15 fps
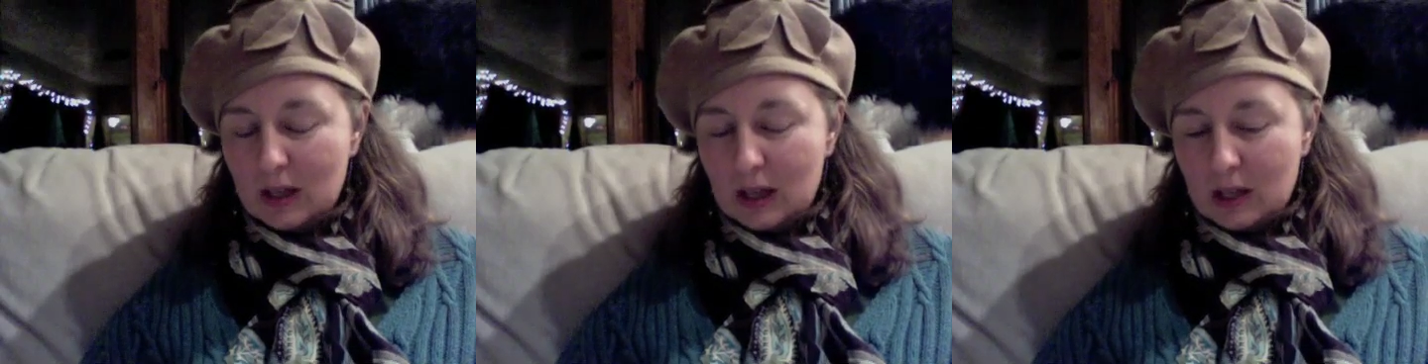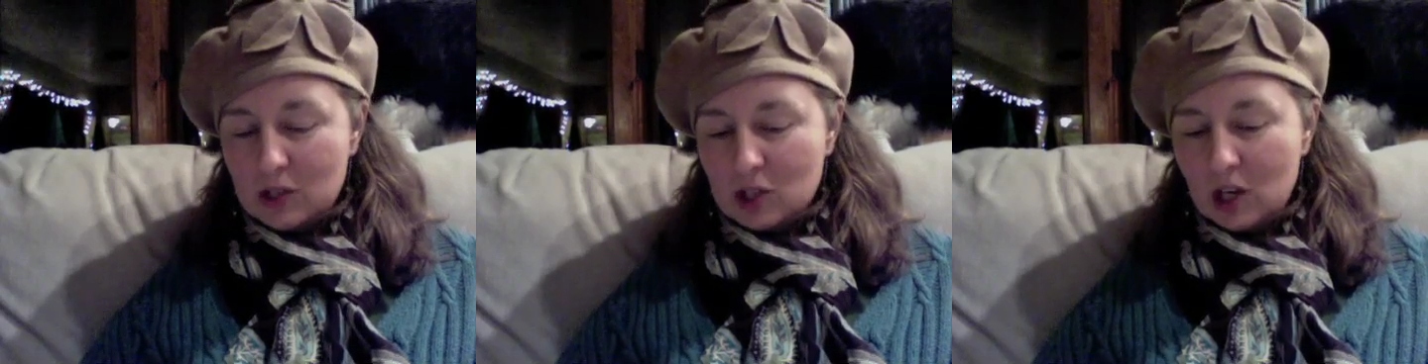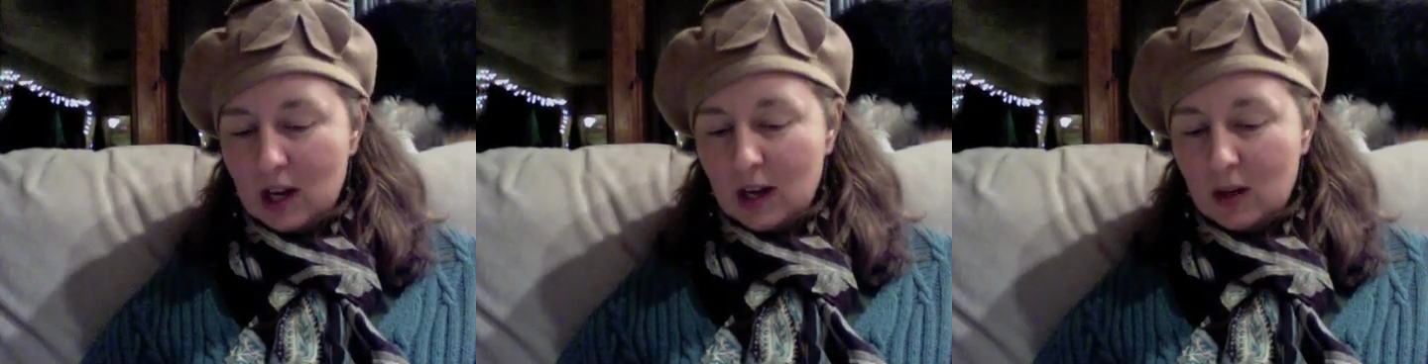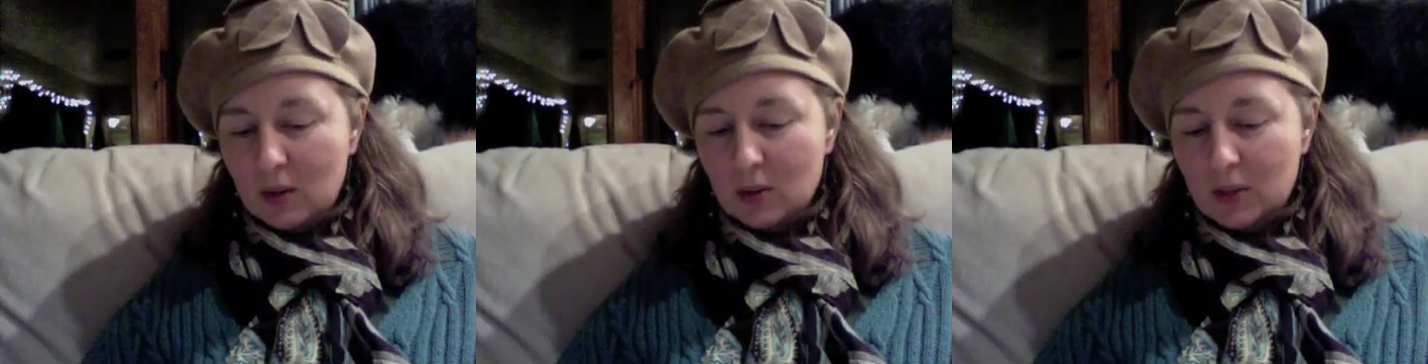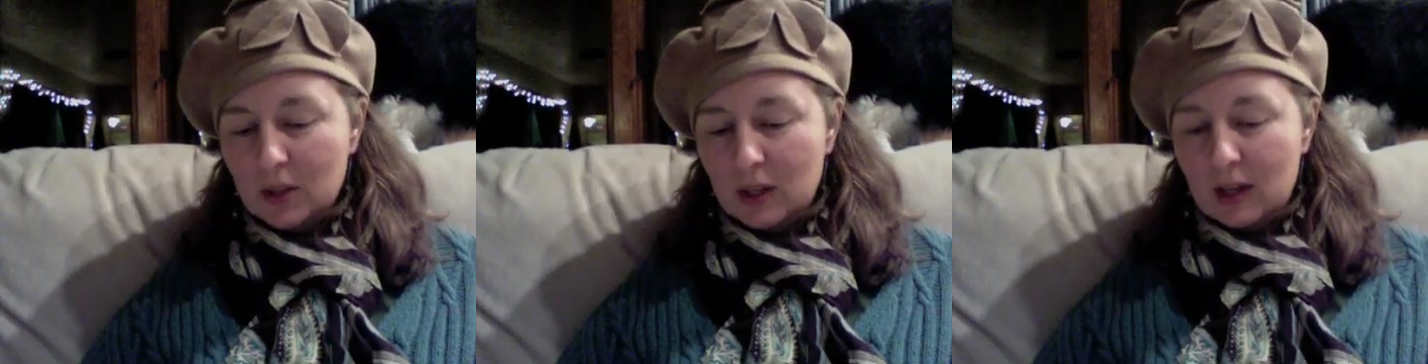a
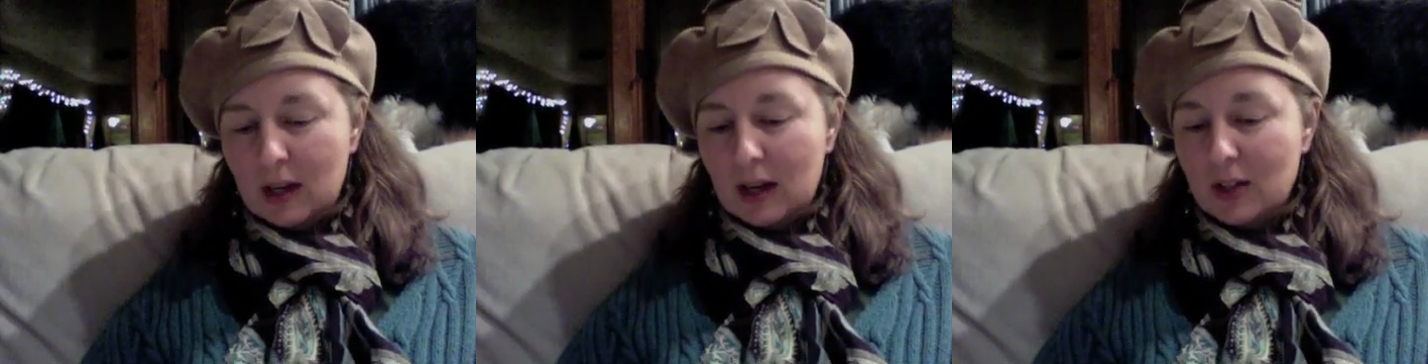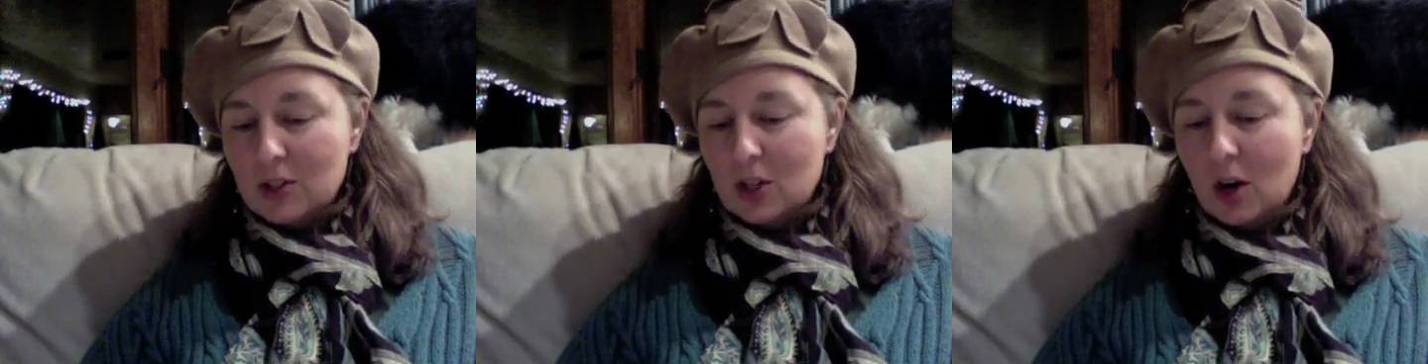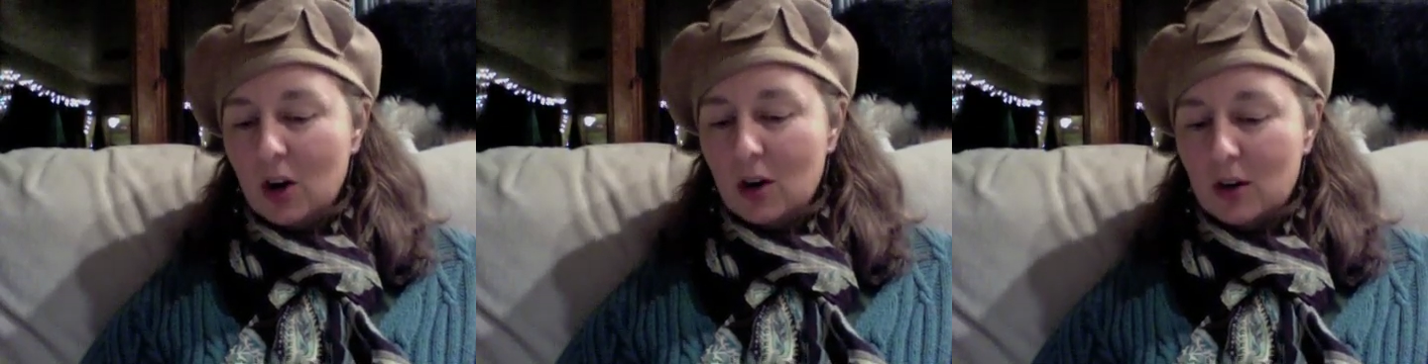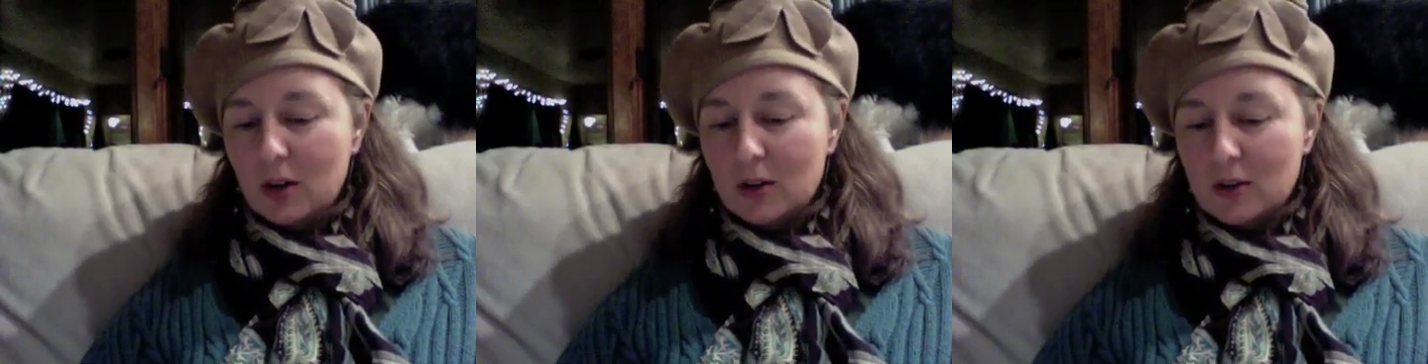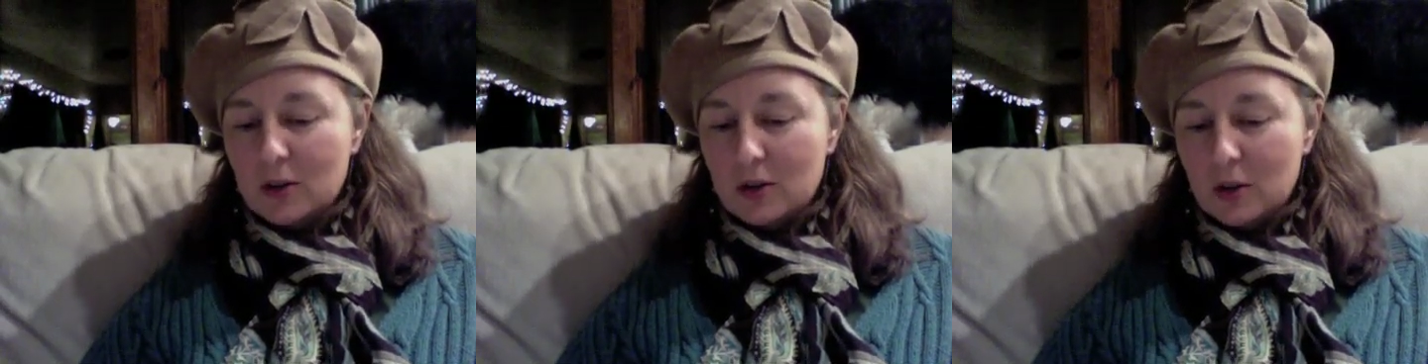child, a talk
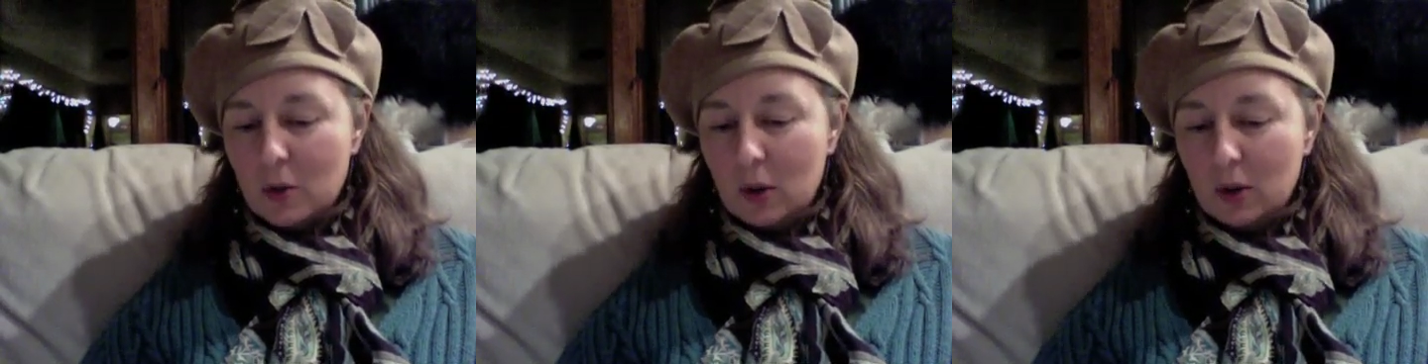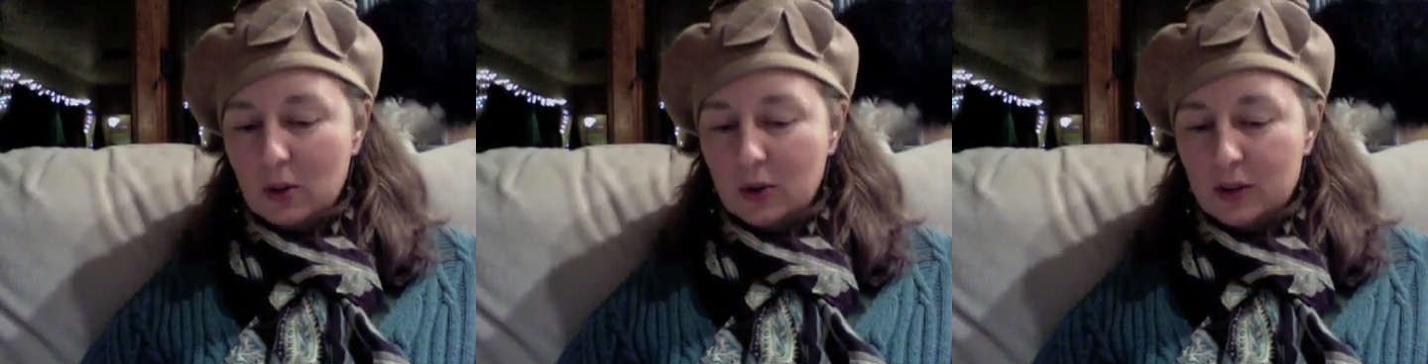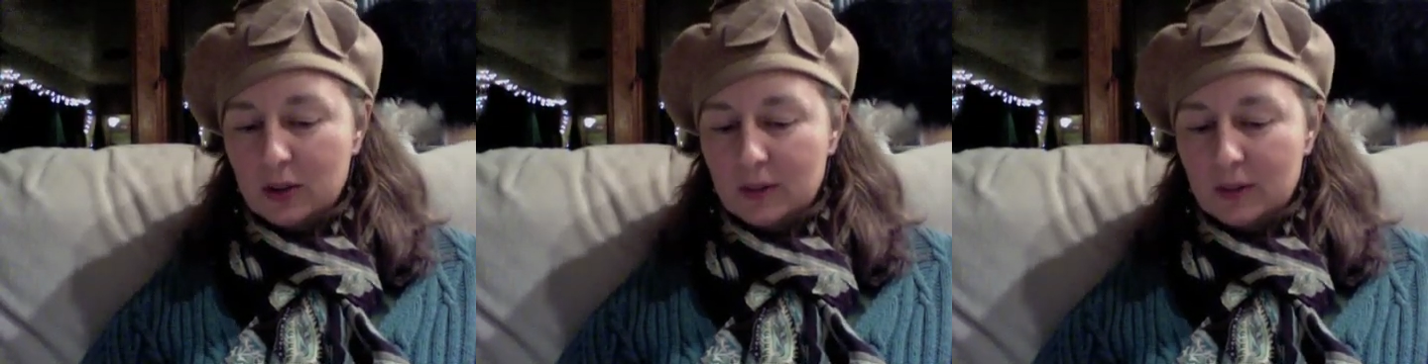under the quilt.